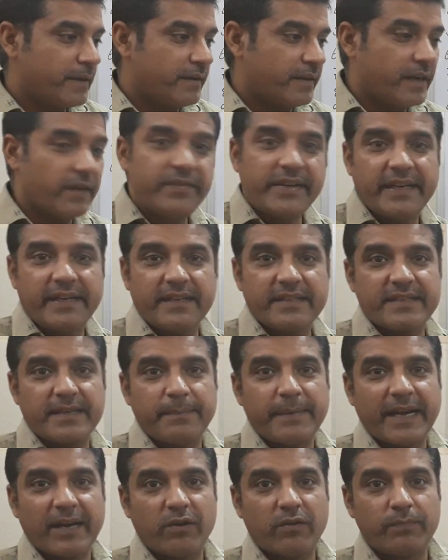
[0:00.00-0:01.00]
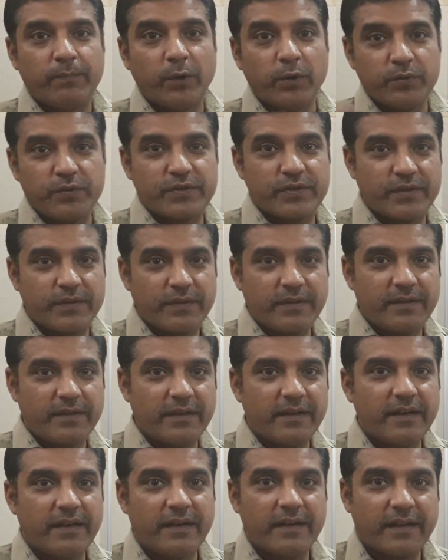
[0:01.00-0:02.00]
Ravi is a bag of bones.
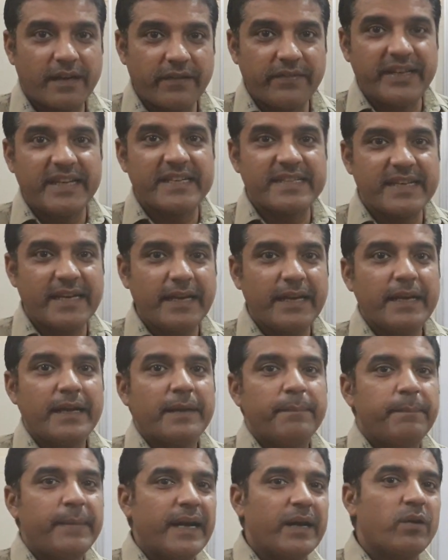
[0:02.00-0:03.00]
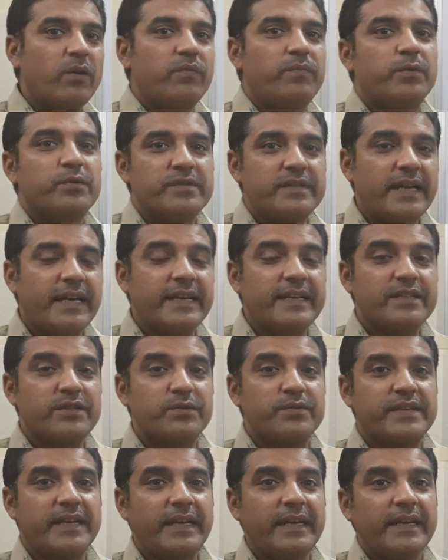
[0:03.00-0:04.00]
Ravi is a bag of bones. That is
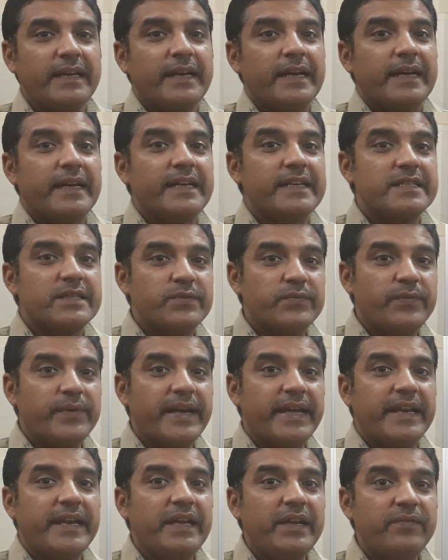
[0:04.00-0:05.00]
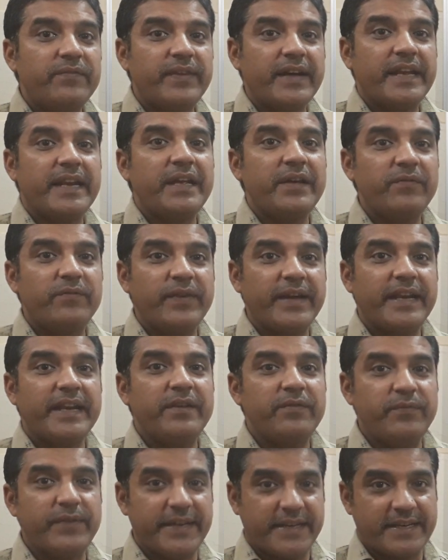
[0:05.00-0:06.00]
to say, he is very, very, very
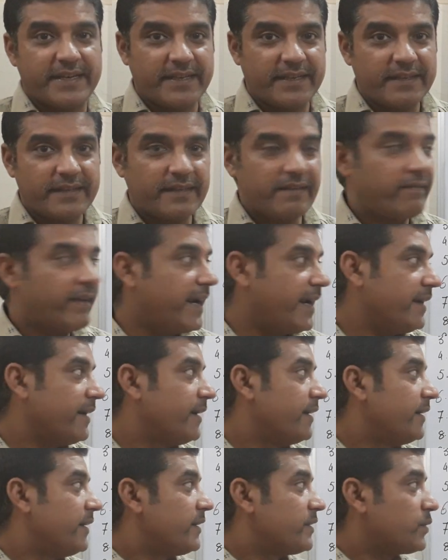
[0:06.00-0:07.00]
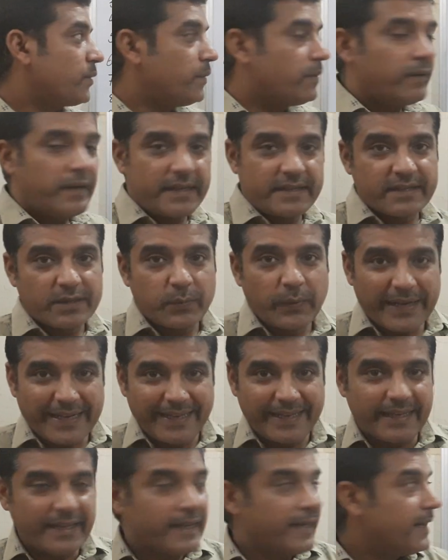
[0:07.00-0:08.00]
weak. Right. So let's
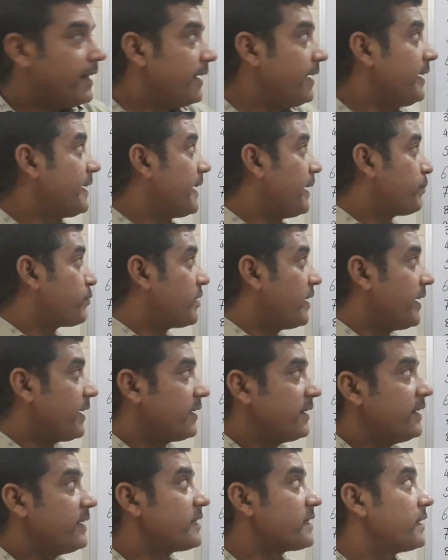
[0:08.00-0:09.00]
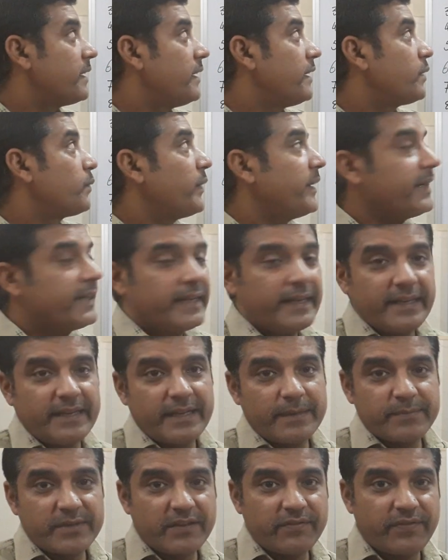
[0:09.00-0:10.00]
quickly recapitulate these 20
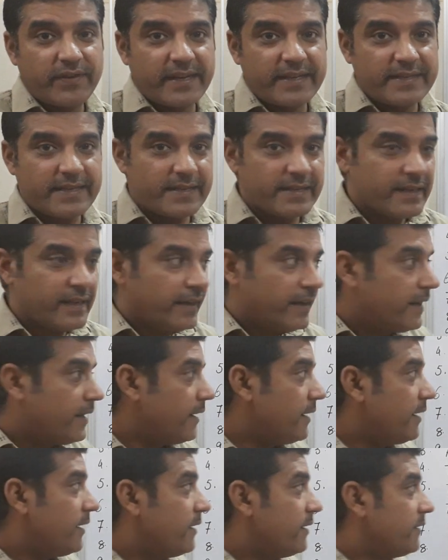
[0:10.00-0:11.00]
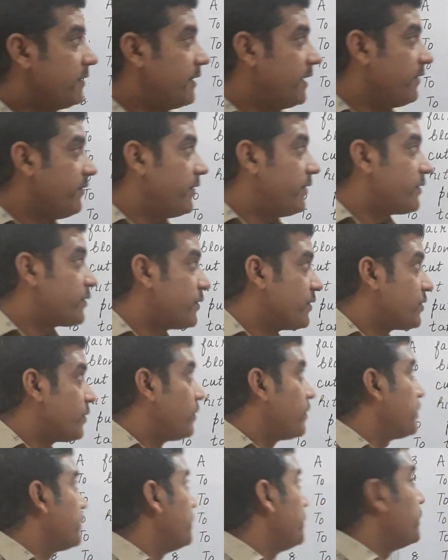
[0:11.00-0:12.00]
idioms and phrases. Then we will switch
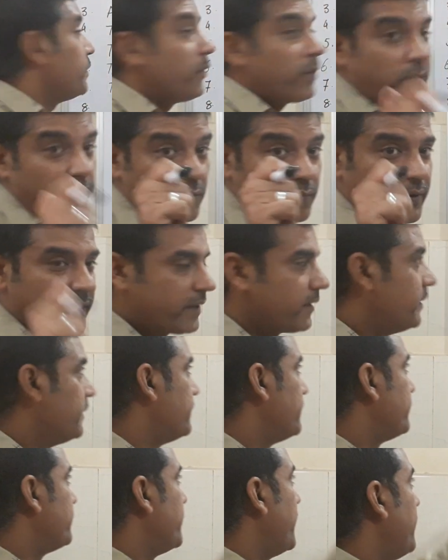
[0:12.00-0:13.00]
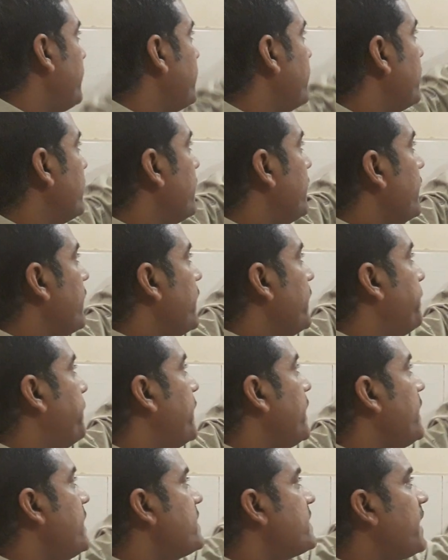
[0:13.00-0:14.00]
on to your homework. A
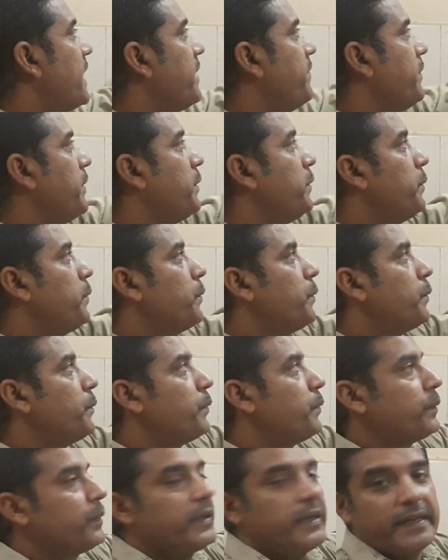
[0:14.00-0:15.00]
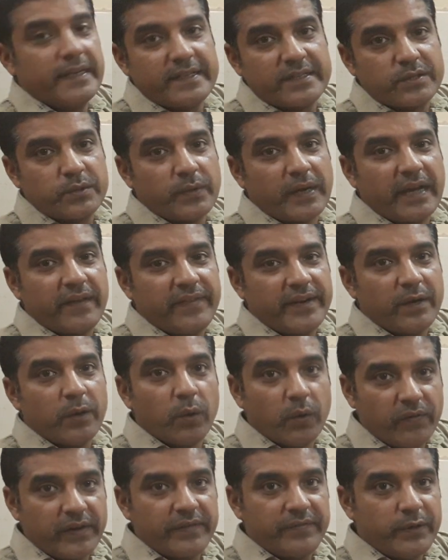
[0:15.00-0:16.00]
bird's eye view is to have an
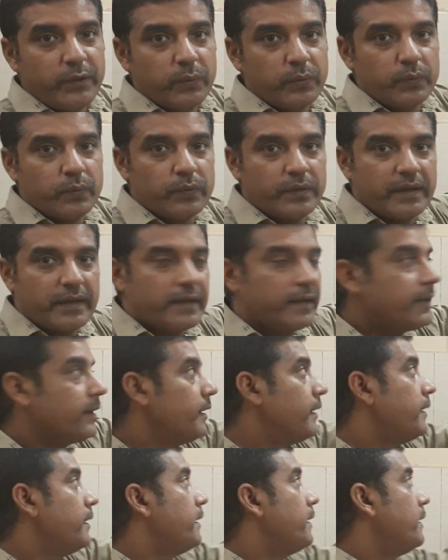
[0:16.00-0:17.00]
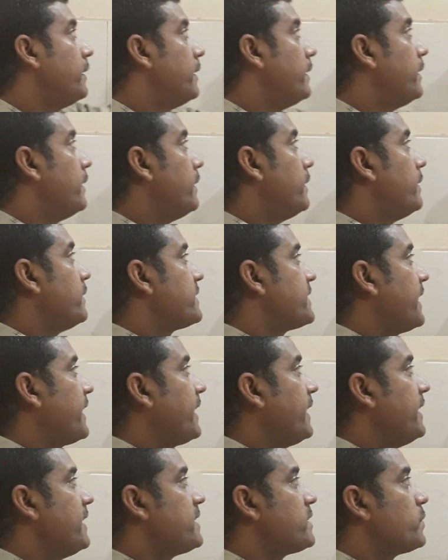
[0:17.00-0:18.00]
overview.
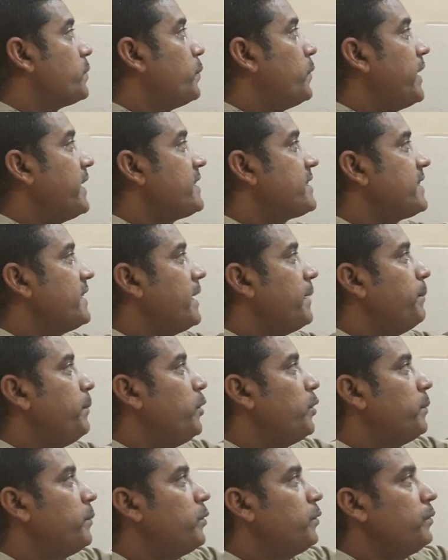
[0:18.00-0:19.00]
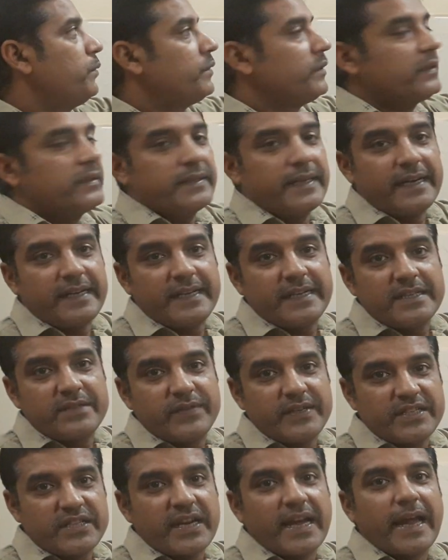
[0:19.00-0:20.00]
Second is once in a blue moon, that is
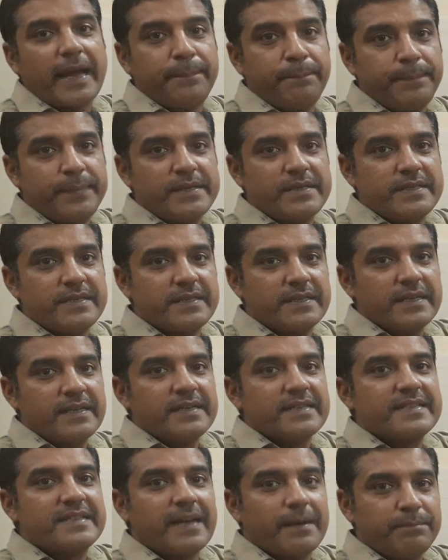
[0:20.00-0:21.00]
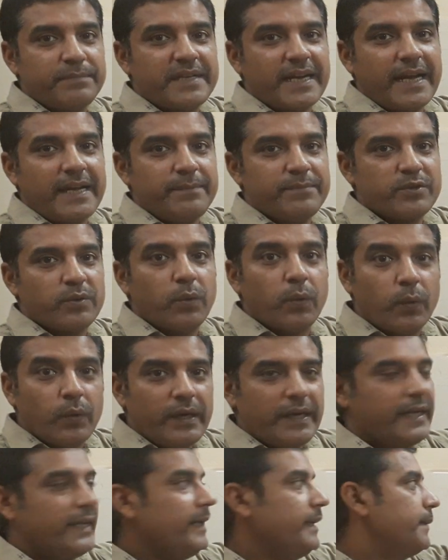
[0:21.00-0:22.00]
which happens sometimes
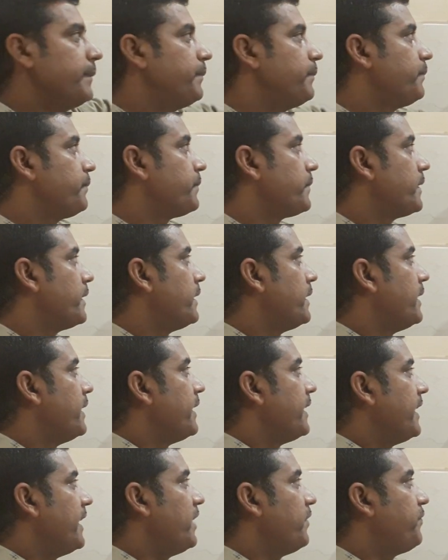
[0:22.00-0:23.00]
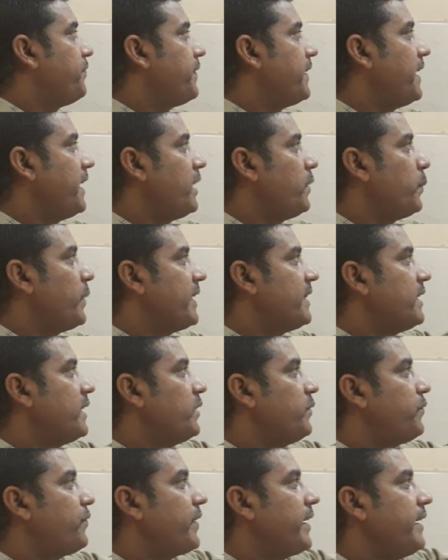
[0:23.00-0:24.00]
only. A fair
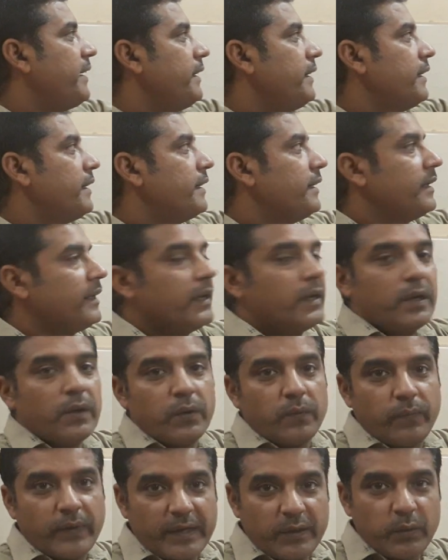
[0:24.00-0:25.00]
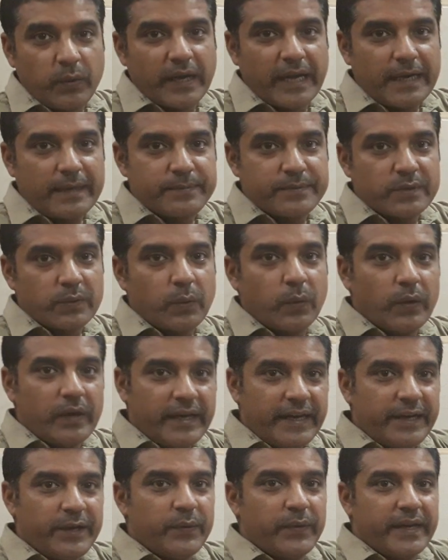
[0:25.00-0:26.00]
weather friend, one who helps
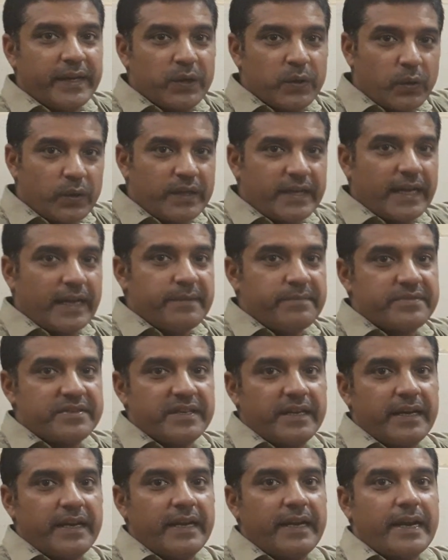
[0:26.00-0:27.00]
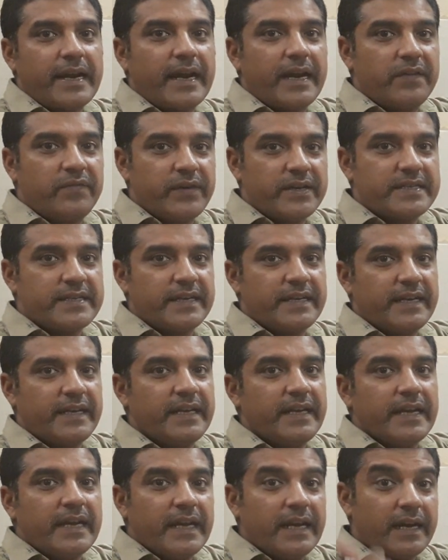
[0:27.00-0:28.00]
only during good times. In
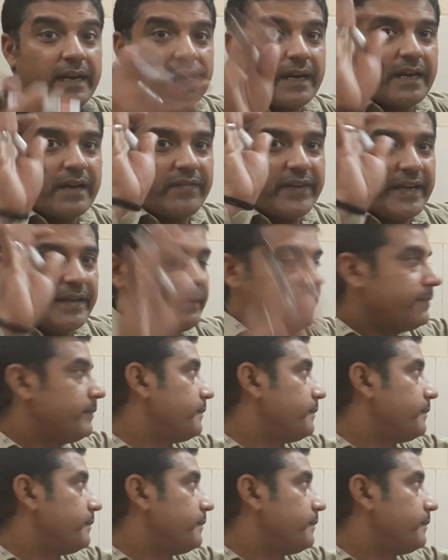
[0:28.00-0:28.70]
adversity, he'll run away.